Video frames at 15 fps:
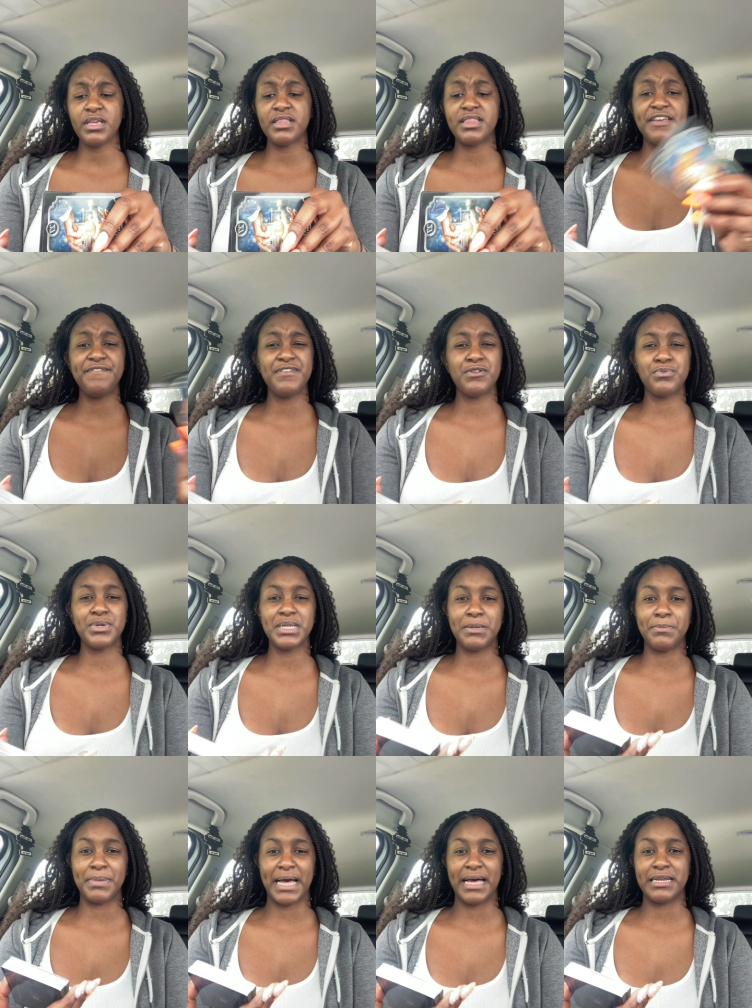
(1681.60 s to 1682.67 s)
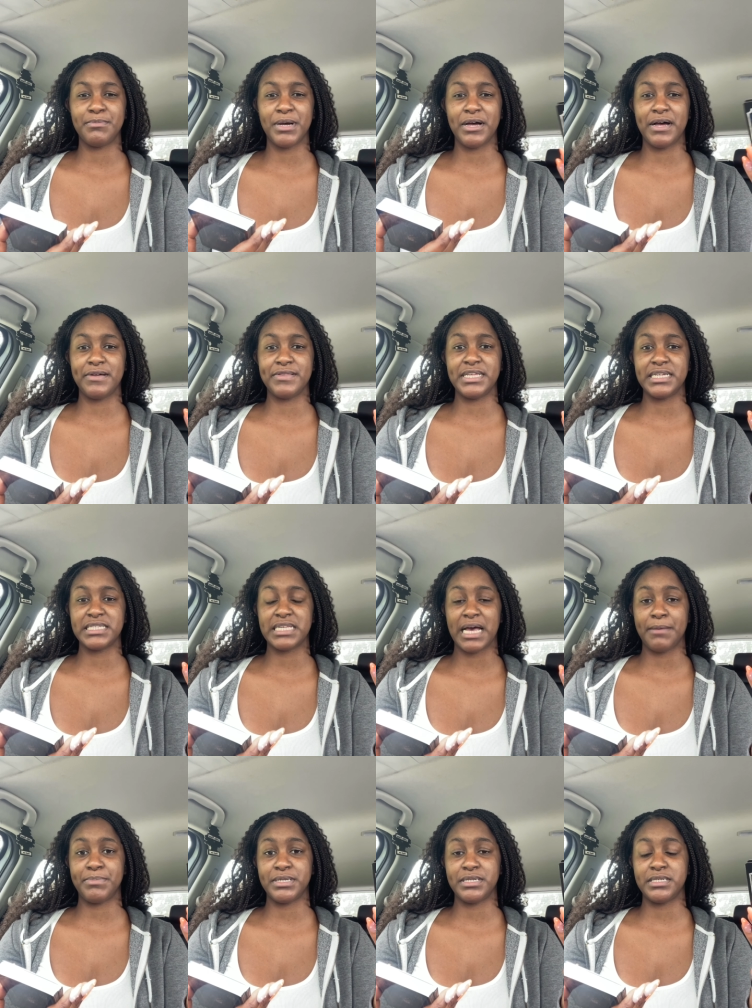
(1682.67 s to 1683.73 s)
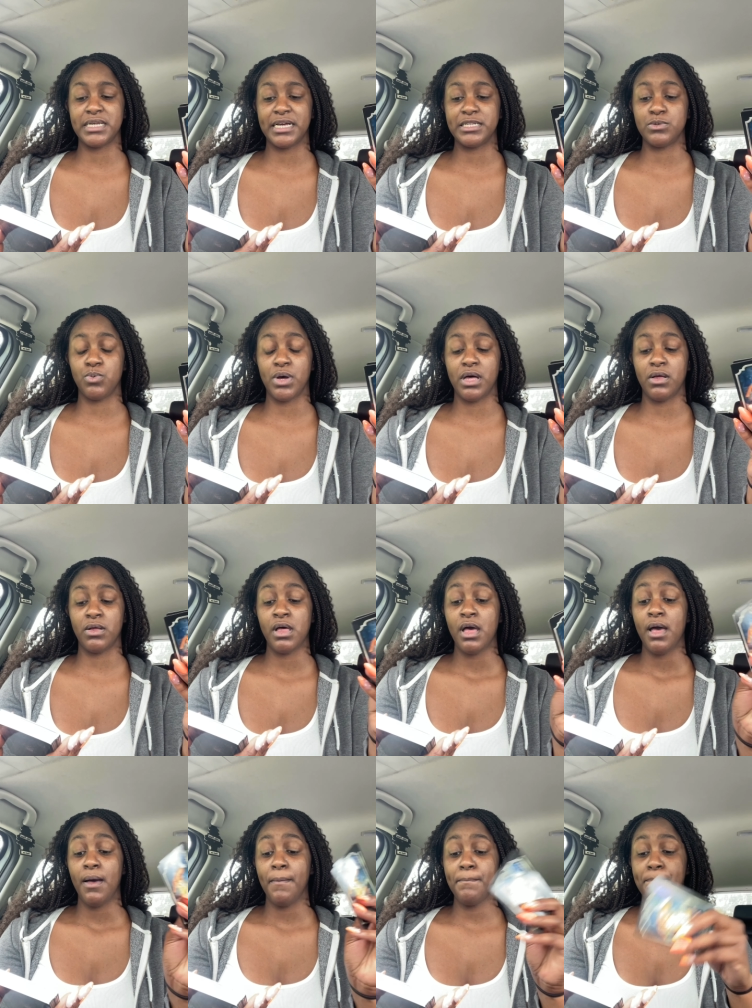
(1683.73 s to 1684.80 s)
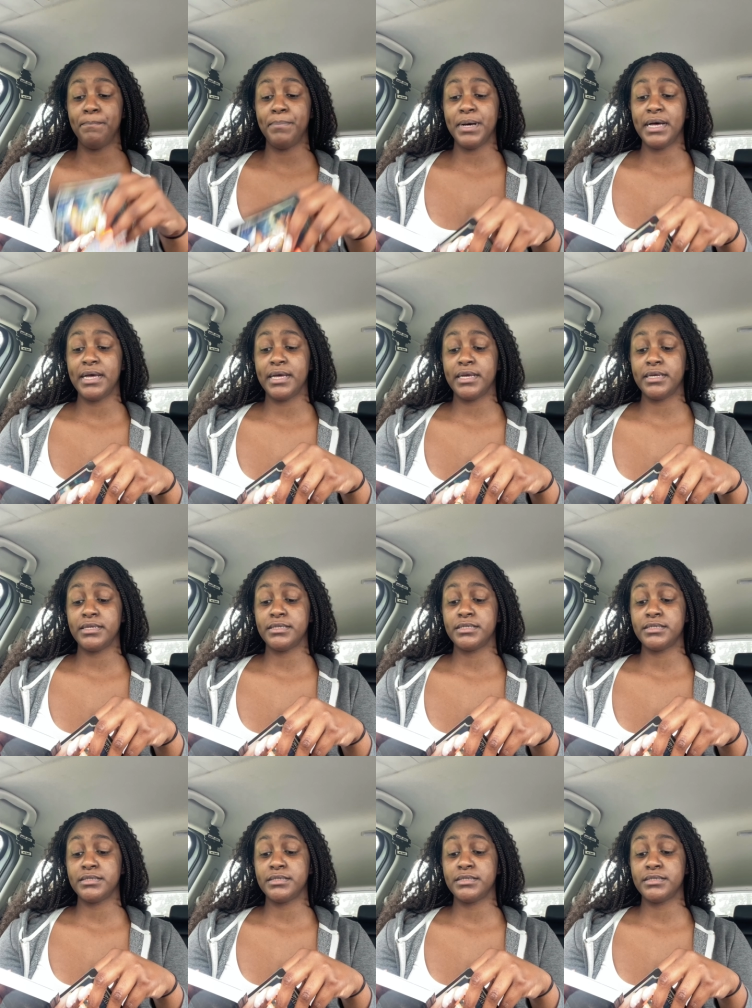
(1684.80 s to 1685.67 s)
they feel really bad about how things happened as well but